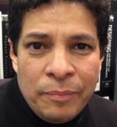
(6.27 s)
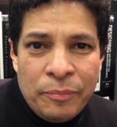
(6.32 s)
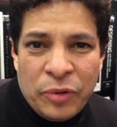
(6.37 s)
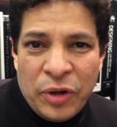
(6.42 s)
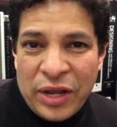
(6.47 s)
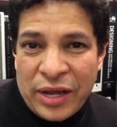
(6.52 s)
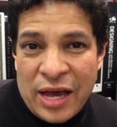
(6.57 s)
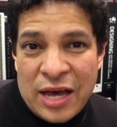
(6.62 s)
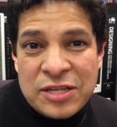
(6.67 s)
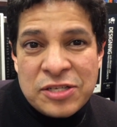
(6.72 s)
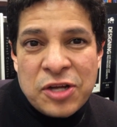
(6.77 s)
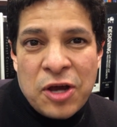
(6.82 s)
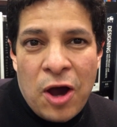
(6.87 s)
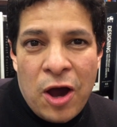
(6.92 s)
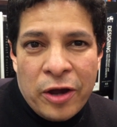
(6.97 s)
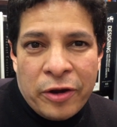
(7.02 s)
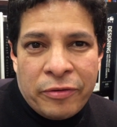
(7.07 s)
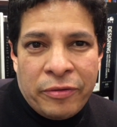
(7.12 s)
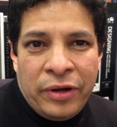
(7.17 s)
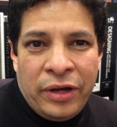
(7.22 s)
precast
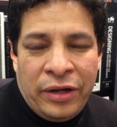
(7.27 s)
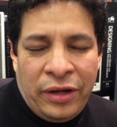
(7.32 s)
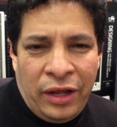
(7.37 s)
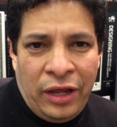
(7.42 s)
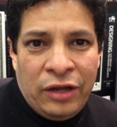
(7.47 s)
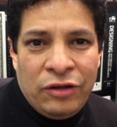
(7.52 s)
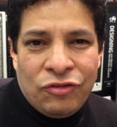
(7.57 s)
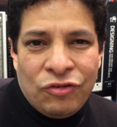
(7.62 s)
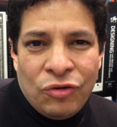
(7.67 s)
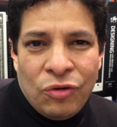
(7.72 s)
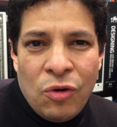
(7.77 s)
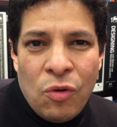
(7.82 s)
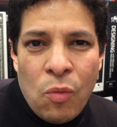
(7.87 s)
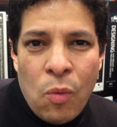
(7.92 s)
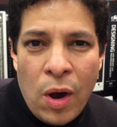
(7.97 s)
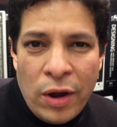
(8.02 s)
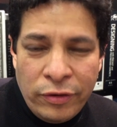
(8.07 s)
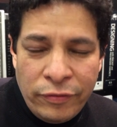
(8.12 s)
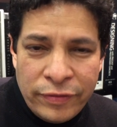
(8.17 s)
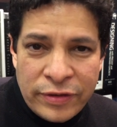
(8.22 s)
concrete into
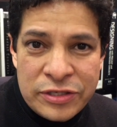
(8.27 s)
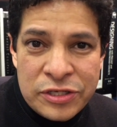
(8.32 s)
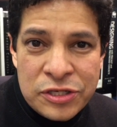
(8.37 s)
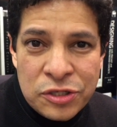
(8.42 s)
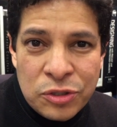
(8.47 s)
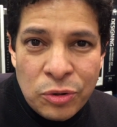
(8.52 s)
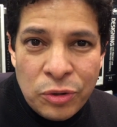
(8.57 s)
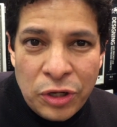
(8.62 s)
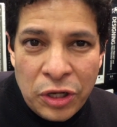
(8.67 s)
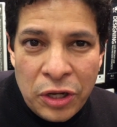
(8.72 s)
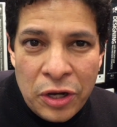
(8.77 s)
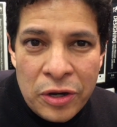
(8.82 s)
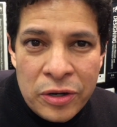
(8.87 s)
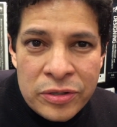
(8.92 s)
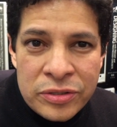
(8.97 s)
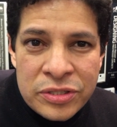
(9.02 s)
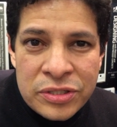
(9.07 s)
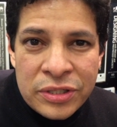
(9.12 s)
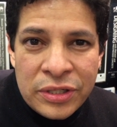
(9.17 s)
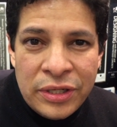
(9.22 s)
one of our
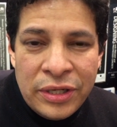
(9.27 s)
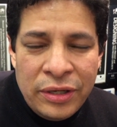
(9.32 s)
studios